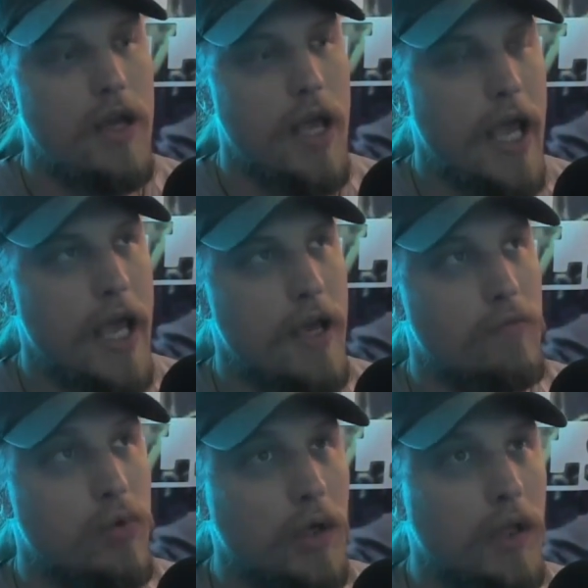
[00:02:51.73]

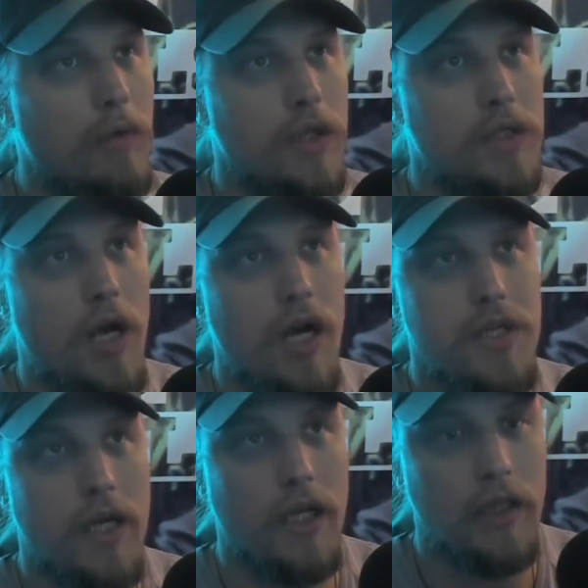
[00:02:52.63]
and really what's
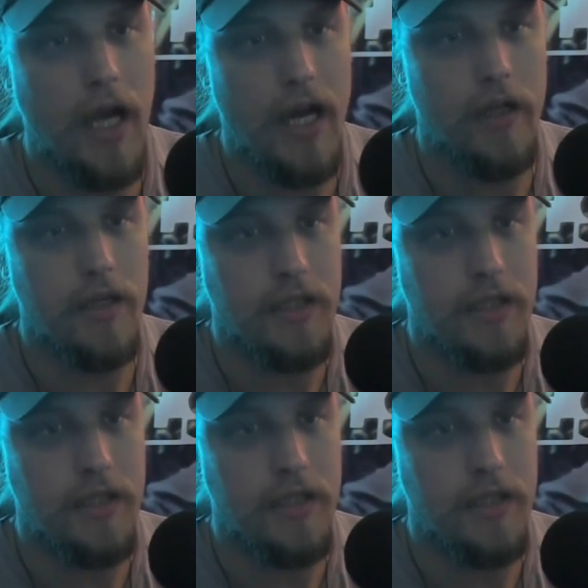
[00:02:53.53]
causing a lot of these